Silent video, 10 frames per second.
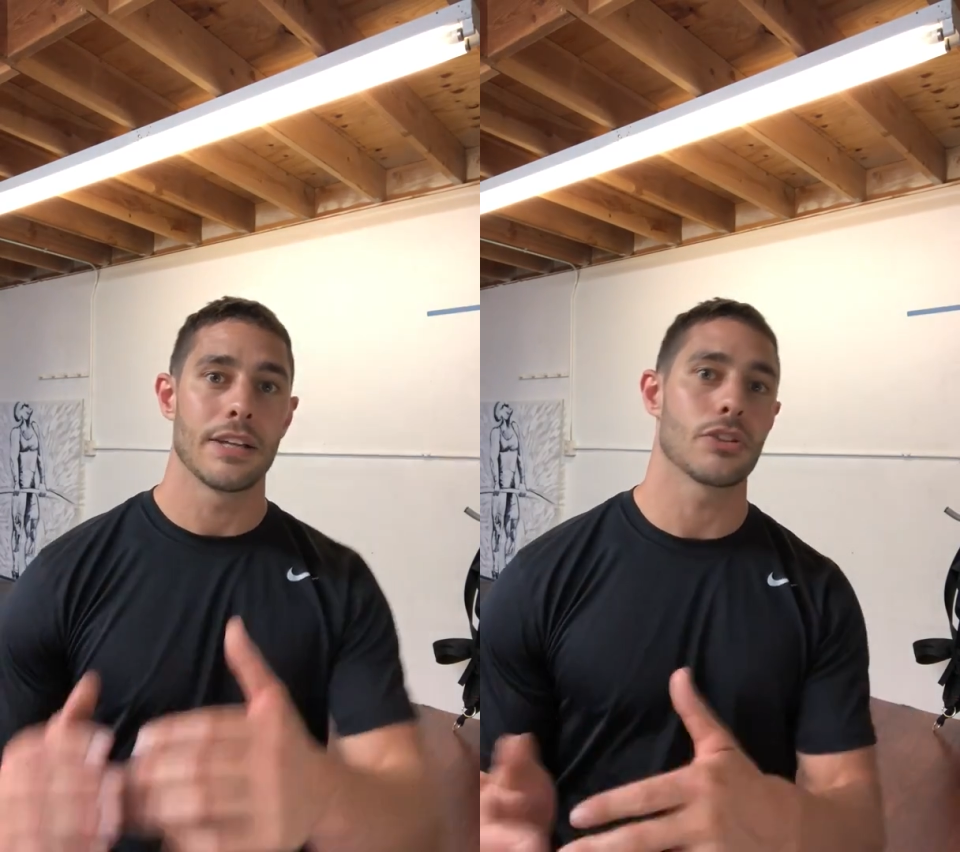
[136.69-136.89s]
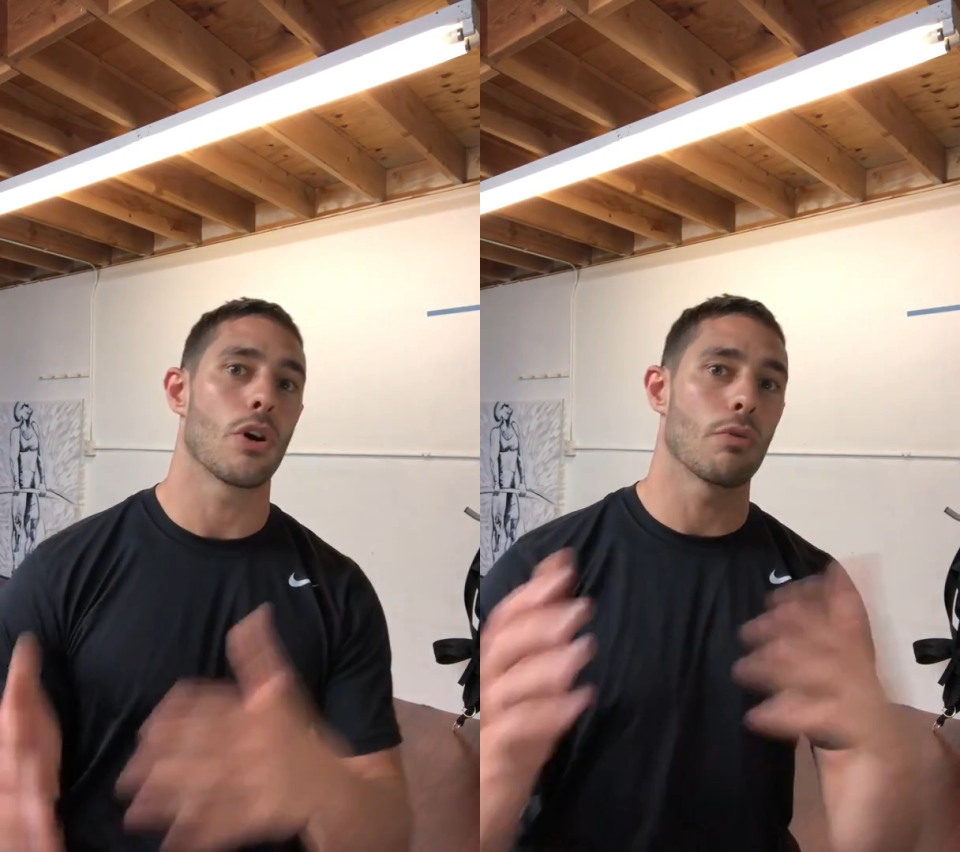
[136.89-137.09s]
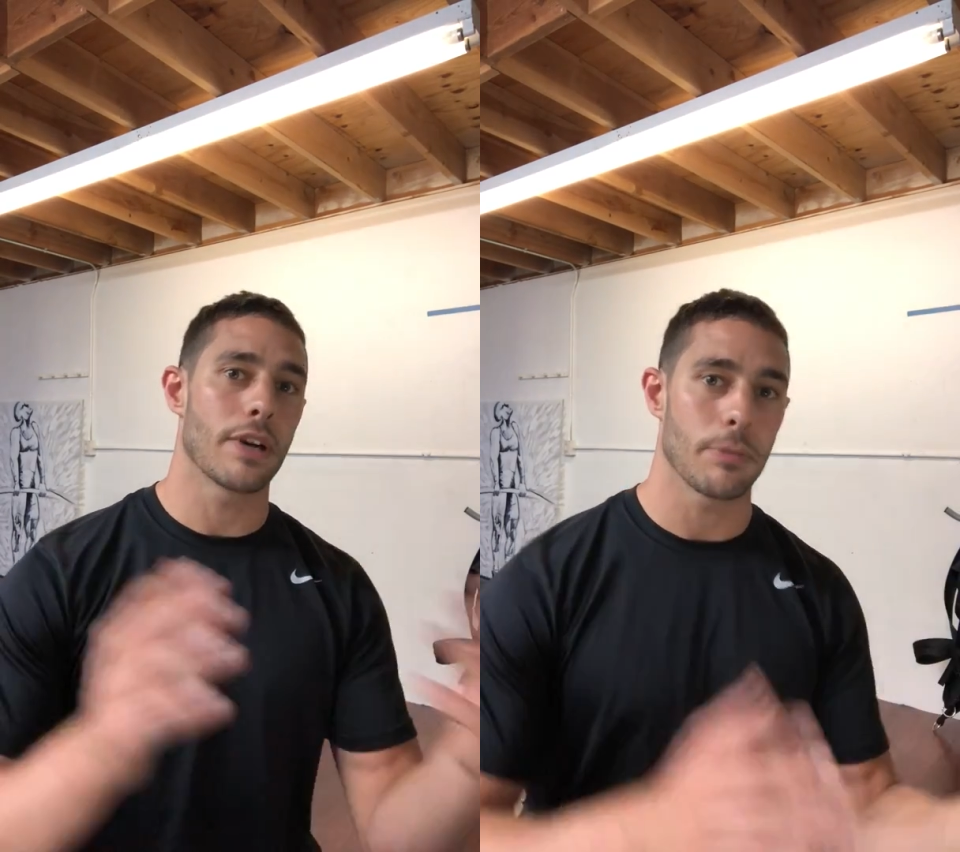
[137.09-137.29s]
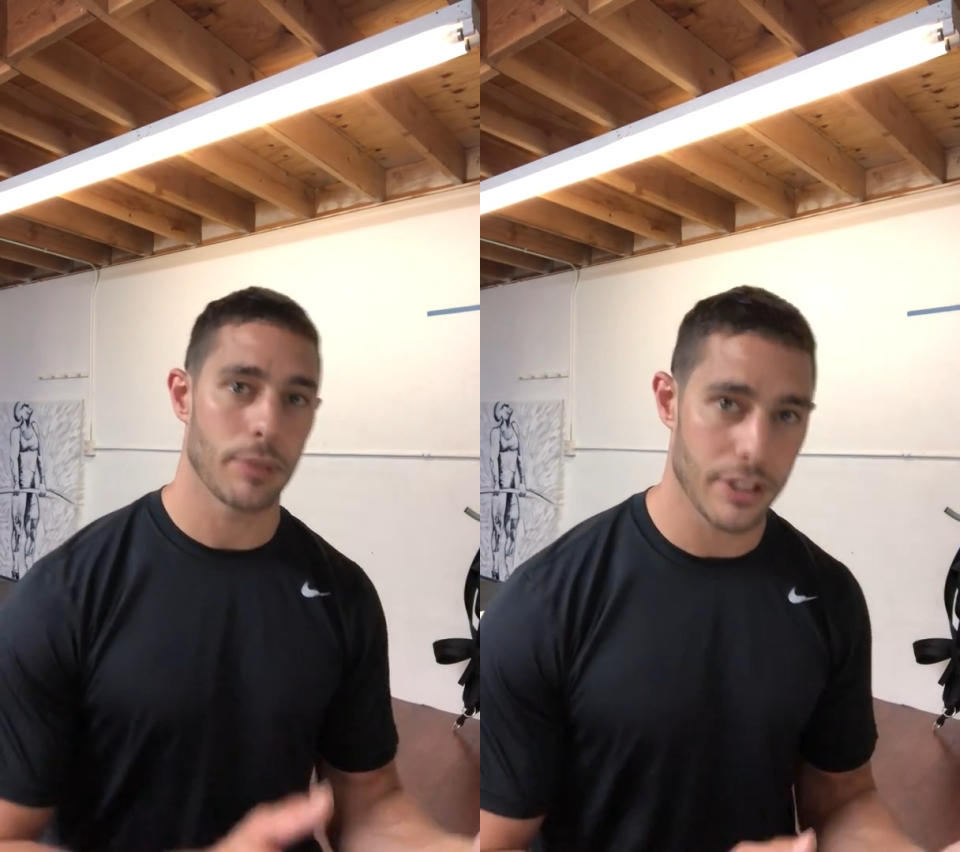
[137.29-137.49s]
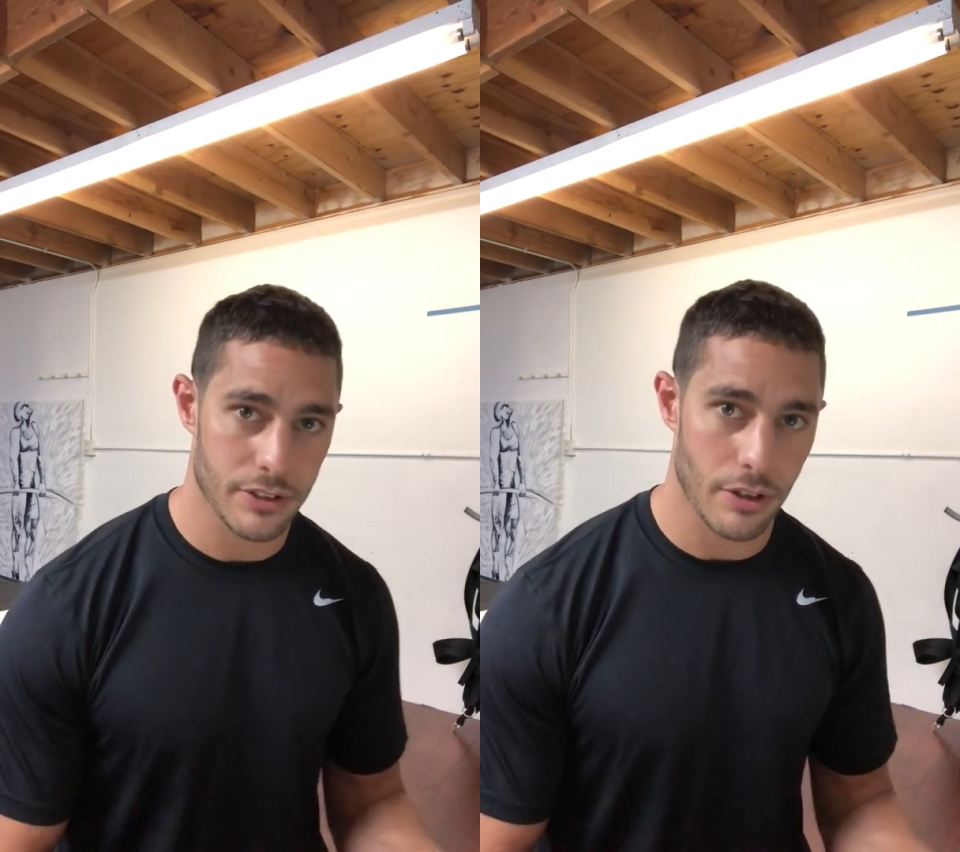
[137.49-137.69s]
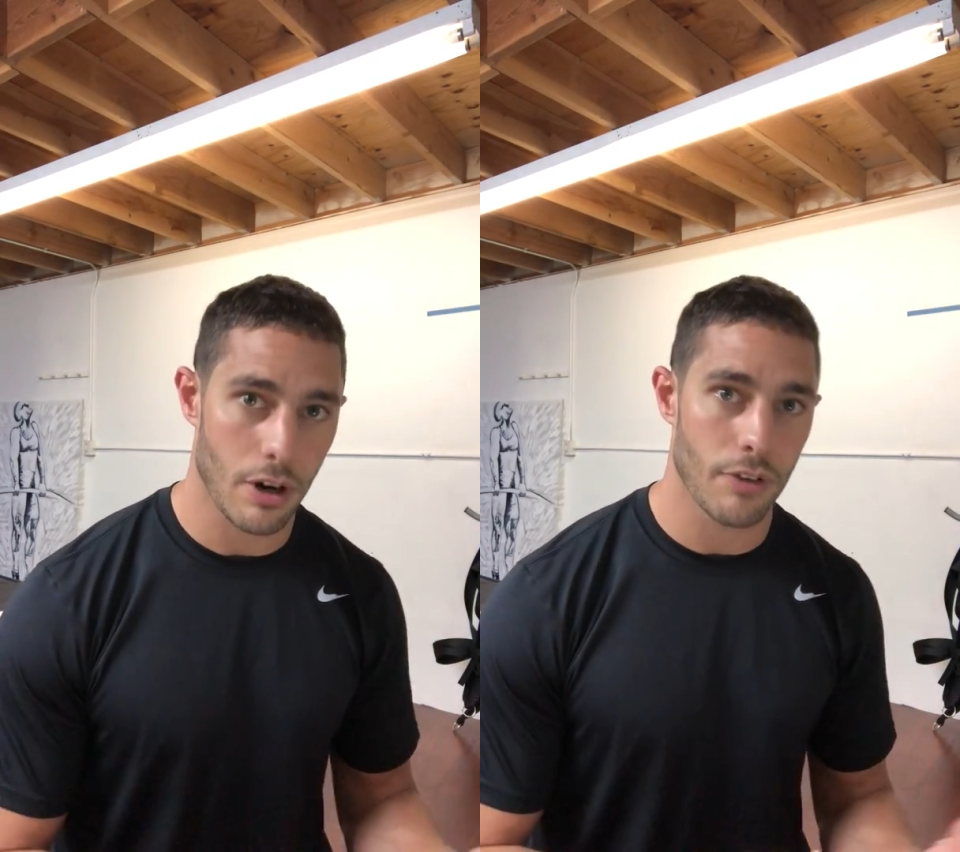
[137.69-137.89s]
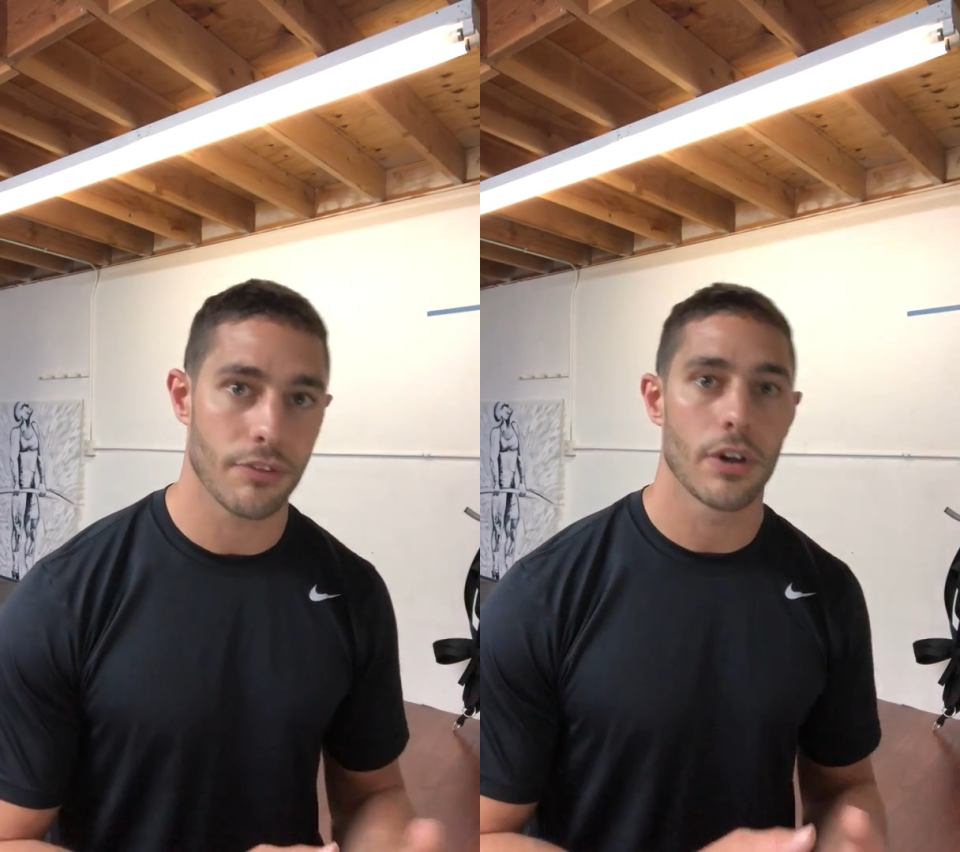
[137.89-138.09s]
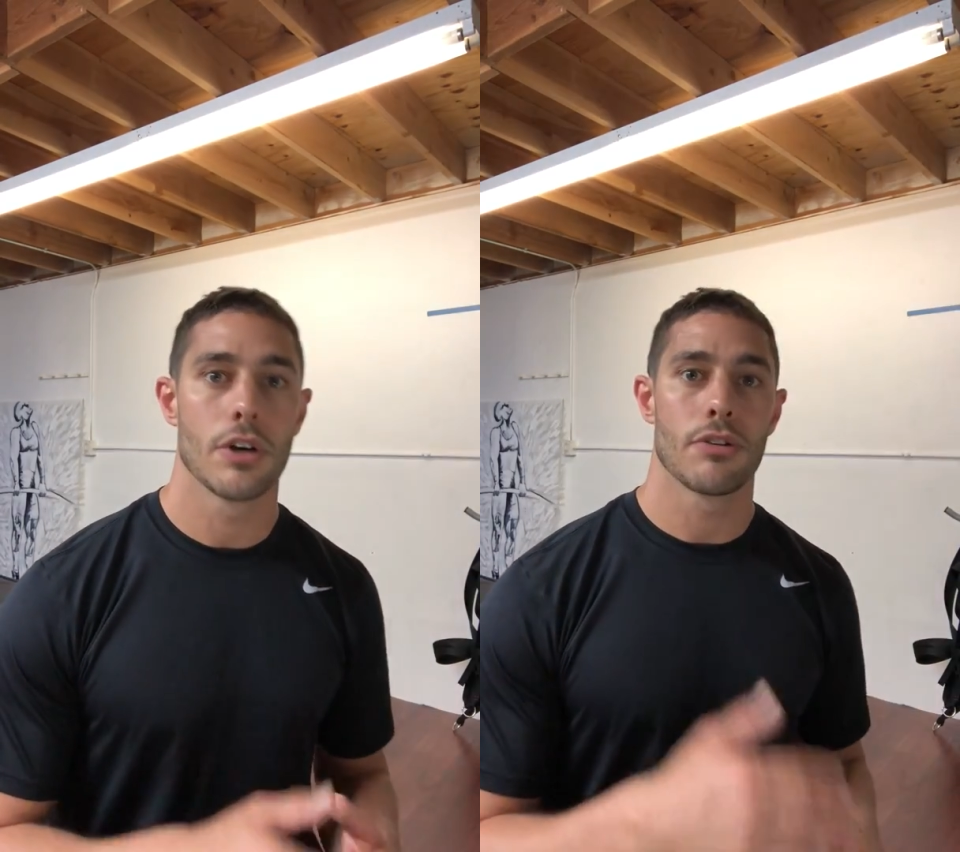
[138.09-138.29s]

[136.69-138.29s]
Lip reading: is already pissed off